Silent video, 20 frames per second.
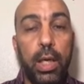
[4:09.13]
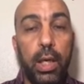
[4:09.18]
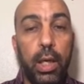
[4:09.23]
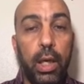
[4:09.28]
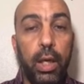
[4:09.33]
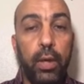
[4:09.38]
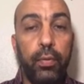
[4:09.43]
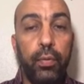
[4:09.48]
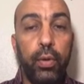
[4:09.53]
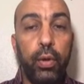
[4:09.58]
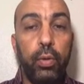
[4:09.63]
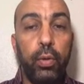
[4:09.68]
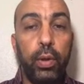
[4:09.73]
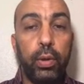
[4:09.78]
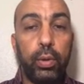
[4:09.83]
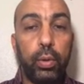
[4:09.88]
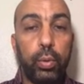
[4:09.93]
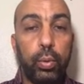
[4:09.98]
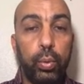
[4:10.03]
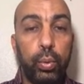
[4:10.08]
if you
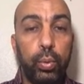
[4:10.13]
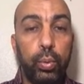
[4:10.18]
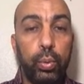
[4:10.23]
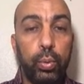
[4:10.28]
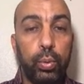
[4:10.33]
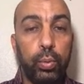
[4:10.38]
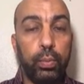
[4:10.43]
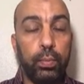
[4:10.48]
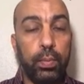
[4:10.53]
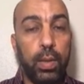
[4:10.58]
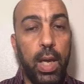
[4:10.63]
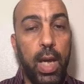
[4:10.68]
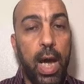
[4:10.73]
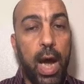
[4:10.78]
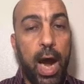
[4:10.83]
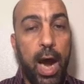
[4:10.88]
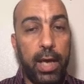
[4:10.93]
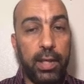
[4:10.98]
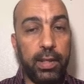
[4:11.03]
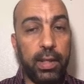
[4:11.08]
want to do
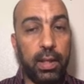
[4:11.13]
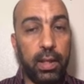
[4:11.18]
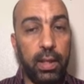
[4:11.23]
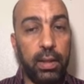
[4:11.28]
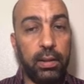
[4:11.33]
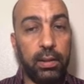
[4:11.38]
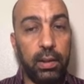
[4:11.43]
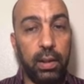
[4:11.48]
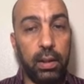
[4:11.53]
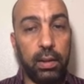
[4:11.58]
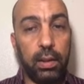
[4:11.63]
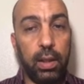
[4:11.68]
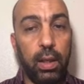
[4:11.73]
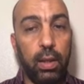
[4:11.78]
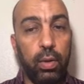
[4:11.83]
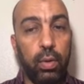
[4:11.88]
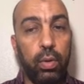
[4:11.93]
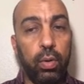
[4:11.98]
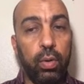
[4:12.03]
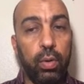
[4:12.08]
either internal
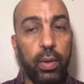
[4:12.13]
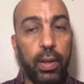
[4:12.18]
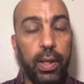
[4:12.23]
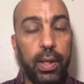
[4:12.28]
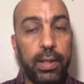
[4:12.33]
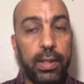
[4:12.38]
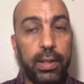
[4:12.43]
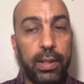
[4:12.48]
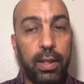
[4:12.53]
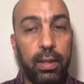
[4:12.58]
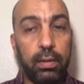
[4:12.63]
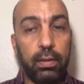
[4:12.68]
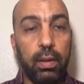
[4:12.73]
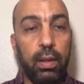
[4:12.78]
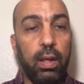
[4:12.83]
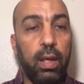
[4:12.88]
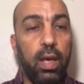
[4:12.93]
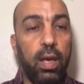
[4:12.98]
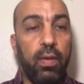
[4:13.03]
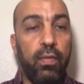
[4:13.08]
or external
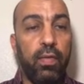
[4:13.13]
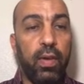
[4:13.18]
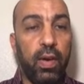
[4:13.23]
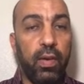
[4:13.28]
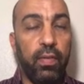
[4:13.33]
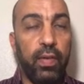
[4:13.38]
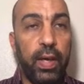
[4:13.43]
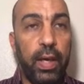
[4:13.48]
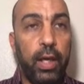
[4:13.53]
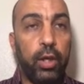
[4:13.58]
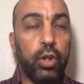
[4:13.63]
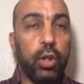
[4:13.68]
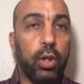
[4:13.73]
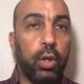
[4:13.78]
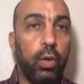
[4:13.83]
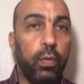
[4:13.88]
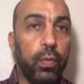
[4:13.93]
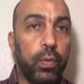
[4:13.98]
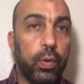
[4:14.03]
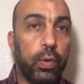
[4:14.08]
verification
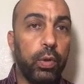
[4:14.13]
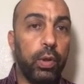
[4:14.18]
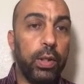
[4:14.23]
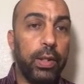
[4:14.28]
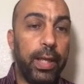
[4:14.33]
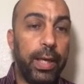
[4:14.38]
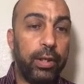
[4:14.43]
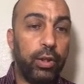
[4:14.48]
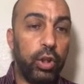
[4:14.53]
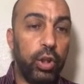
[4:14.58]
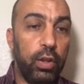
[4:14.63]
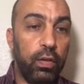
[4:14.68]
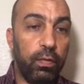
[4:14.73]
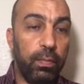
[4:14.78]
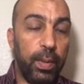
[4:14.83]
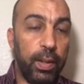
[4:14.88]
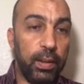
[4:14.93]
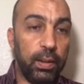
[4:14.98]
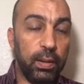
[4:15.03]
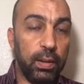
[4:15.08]
of student
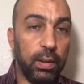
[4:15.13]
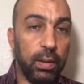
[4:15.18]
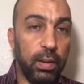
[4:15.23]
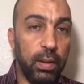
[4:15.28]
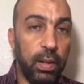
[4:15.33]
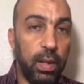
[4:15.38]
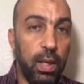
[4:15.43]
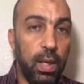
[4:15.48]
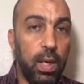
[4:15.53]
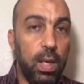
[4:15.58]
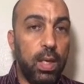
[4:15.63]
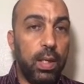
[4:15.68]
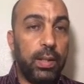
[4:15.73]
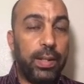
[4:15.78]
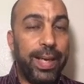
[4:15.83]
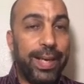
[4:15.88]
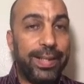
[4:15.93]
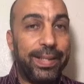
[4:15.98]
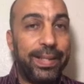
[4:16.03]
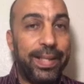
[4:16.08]
achievement,
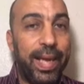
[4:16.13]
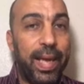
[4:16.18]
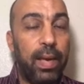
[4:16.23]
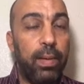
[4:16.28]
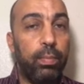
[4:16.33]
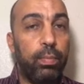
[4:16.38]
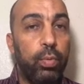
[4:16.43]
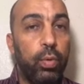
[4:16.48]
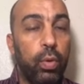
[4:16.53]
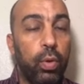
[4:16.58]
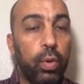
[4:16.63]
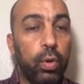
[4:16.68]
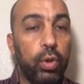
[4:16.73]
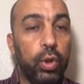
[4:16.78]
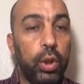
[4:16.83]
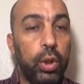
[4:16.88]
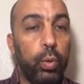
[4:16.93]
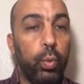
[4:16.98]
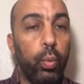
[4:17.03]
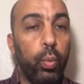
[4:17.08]
the exam
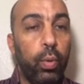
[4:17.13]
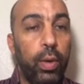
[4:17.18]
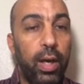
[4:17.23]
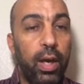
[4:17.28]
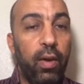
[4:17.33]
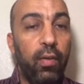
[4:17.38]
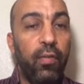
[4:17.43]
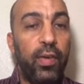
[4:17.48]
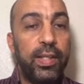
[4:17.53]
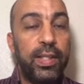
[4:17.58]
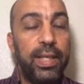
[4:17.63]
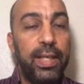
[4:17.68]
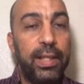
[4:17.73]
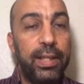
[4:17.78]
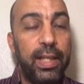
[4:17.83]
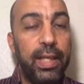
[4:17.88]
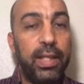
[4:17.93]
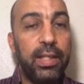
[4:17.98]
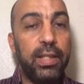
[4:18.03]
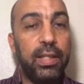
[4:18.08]
worksheet will
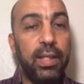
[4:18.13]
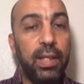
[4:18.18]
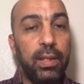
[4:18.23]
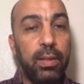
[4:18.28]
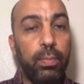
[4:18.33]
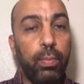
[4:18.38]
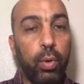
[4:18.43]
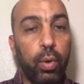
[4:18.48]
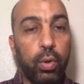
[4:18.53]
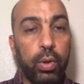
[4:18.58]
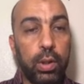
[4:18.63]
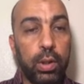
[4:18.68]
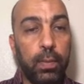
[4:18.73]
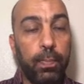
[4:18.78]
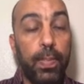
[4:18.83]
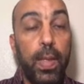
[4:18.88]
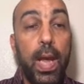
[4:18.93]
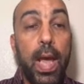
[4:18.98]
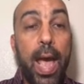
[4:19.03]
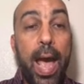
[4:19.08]
facilitate this process.
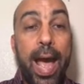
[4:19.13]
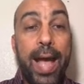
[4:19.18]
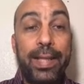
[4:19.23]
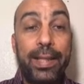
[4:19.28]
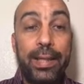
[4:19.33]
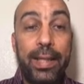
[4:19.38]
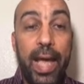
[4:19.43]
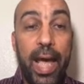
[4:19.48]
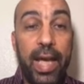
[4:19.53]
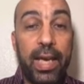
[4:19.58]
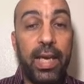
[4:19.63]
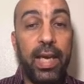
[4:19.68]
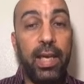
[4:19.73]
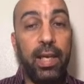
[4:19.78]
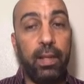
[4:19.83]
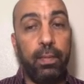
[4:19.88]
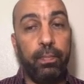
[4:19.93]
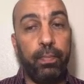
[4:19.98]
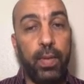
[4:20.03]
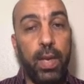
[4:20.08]
And
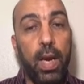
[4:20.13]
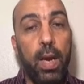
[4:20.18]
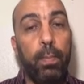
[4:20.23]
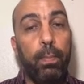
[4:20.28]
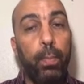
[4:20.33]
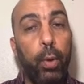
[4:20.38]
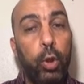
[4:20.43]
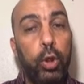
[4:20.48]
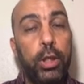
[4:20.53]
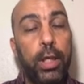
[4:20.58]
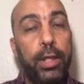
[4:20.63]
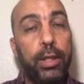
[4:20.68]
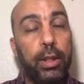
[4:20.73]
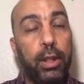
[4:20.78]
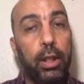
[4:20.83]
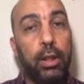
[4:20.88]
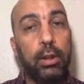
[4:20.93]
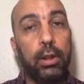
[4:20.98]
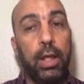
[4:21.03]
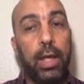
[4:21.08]
again, both
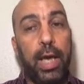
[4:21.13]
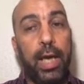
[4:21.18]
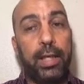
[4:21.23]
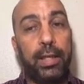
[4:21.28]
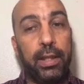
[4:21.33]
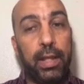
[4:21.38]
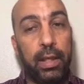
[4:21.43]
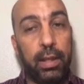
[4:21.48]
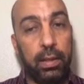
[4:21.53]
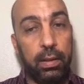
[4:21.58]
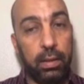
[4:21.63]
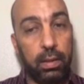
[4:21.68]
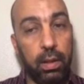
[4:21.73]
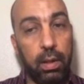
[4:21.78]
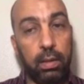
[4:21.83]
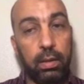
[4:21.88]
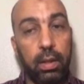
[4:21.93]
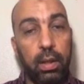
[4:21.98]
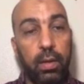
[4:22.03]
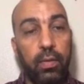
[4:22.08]
internal and
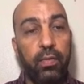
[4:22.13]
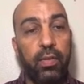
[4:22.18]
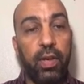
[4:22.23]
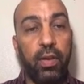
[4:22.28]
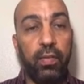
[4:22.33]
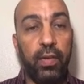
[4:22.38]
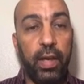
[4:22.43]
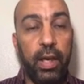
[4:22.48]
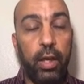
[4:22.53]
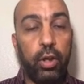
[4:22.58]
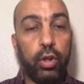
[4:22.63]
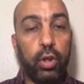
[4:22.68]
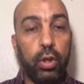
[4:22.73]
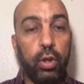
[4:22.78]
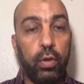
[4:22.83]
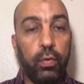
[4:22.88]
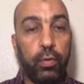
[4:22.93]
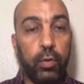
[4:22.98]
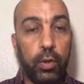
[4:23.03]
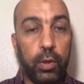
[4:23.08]
external verification
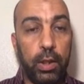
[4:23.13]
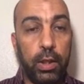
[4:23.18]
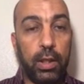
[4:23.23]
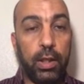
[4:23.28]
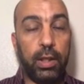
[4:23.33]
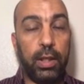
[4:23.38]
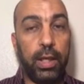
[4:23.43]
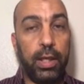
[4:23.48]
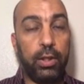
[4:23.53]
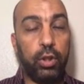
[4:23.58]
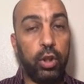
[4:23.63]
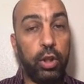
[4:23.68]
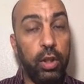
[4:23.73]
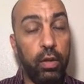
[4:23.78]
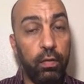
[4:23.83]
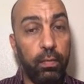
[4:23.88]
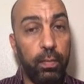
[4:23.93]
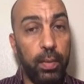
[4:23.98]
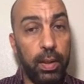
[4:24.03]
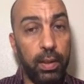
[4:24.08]
of student
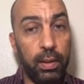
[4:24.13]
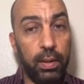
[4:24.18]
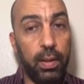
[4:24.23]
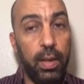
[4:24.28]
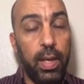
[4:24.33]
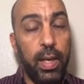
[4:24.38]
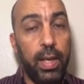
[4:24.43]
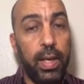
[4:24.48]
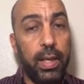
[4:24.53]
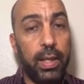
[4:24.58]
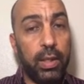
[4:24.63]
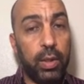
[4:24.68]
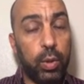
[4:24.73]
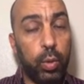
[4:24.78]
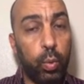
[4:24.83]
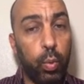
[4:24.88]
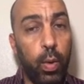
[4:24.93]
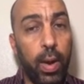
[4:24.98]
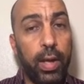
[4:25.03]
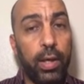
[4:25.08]
achievement is
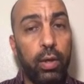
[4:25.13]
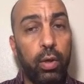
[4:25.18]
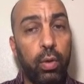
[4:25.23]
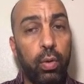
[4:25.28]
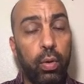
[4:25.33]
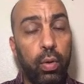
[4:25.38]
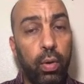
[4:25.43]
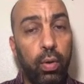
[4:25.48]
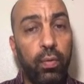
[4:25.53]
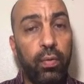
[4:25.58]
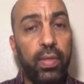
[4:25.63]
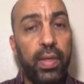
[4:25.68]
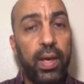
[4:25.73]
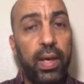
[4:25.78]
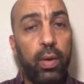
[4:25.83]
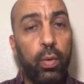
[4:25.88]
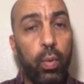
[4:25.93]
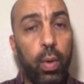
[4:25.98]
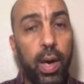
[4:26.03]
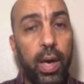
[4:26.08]
one of the
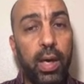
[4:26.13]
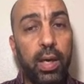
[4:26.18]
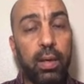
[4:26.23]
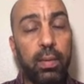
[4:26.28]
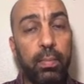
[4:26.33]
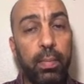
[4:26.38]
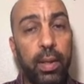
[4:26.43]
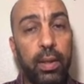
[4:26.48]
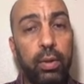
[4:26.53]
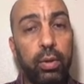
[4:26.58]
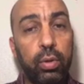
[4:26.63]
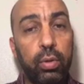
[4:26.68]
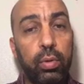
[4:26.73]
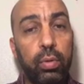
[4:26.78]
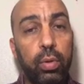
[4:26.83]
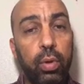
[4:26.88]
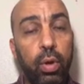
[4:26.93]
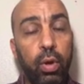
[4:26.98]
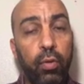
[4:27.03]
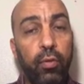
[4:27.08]
requirements
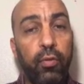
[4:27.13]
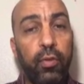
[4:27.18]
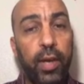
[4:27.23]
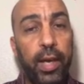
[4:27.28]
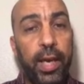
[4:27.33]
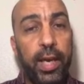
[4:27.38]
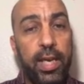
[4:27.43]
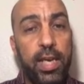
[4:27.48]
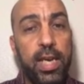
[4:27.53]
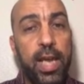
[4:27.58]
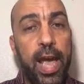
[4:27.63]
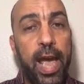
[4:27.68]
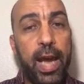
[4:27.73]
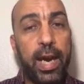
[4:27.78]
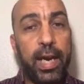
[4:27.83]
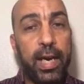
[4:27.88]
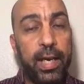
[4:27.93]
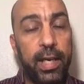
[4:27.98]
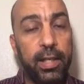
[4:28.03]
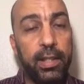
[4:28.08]
of any
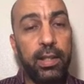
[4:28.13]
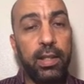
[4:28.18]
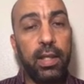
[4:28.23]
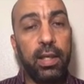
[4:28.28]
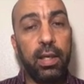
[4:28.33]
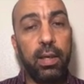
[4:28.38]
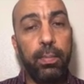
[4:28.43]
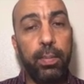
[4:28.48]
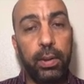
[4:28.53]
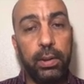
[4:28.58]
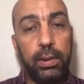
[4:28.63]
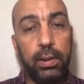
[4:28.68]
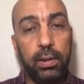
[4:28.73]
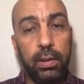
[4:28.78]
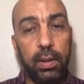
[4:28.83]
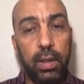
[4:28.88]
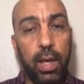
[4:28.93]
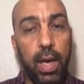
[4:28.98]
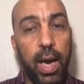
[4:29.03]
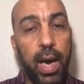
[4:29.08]
accrediting body,
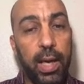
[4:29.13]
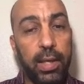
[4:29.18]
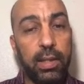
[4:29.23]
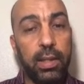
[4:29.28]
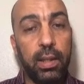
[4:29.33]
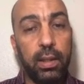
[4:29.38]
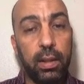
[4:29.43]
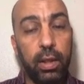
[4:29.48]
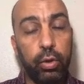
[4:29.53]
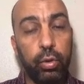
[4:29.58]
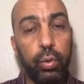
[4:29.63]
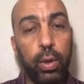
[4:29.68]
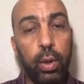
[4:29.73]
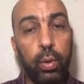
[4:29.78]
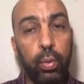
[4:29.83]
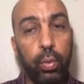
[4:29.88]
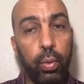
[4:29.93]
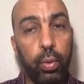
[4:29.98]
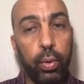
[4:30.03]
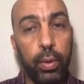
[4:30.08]
either national
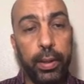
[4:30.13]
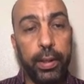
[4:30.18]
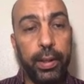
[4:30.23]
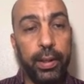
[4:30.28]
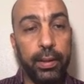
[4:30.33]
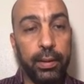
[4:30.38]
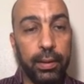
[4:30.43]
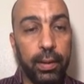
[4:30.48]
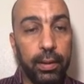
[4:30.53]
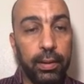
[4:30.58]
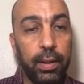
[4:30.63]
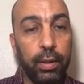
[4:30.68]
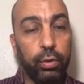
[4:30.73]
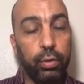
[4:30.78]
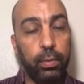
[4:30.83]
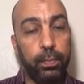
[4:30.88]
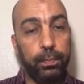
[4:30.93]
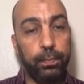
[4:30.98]
or international.